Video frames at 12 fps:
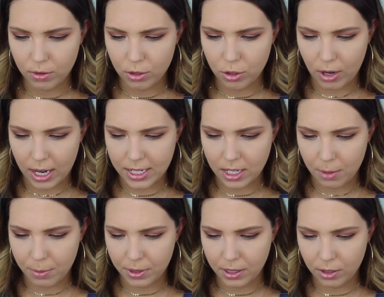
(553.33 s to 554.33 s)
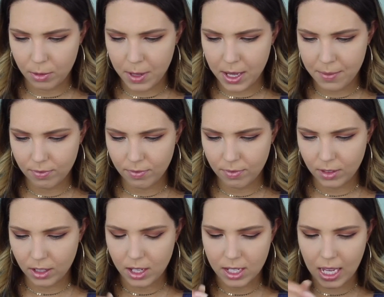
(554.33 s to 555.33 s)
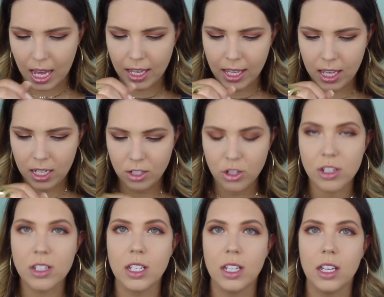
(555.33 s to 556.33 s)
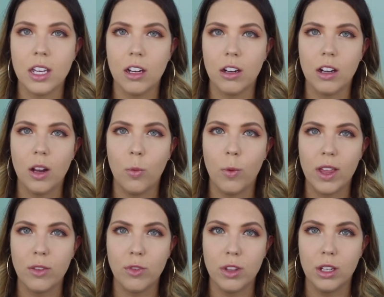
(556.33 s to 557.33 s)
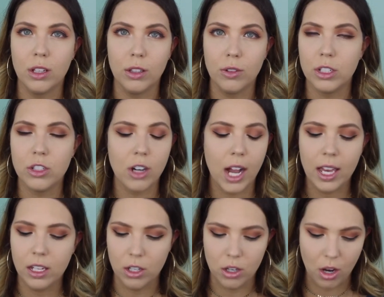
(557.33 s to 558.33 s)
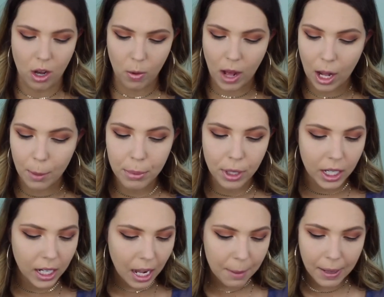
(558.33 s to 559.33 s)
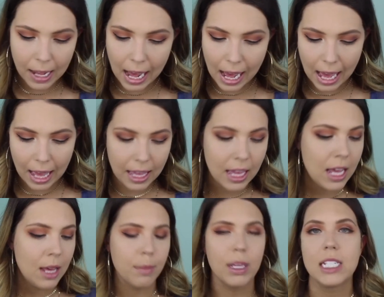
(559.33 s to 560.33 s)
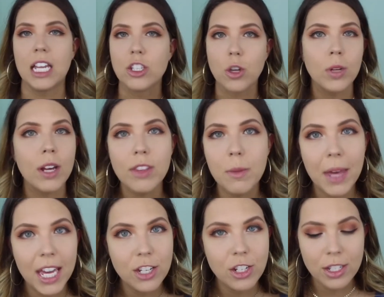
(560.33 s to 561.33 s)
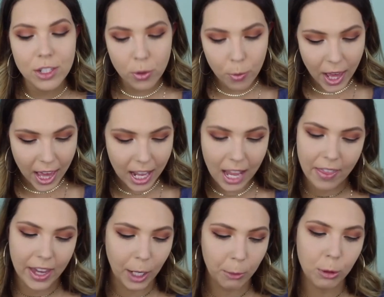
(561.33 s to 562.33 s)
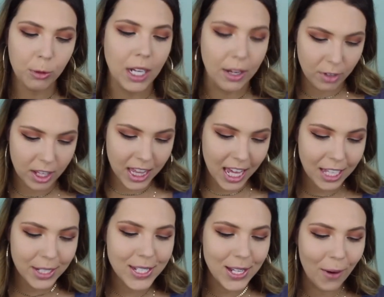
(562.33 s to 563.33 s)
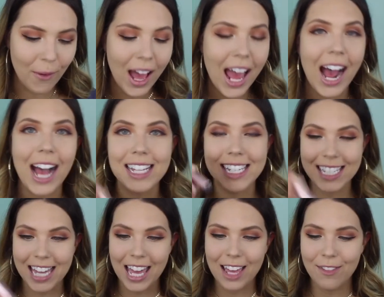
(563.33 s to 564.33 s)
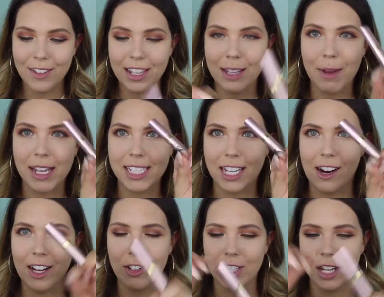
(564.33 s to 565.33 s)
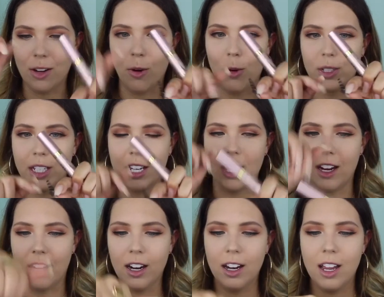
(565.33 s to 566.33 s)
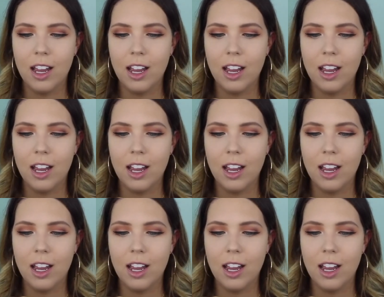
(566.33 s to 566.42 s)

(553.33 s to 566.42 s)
dries up a little bit, because I can't just sit here and wait for the glue to dry. No, I'll put it on my eye because I don't have the patience to wait and then I ruin everything. So I save the mascara, I just kind of hold it here.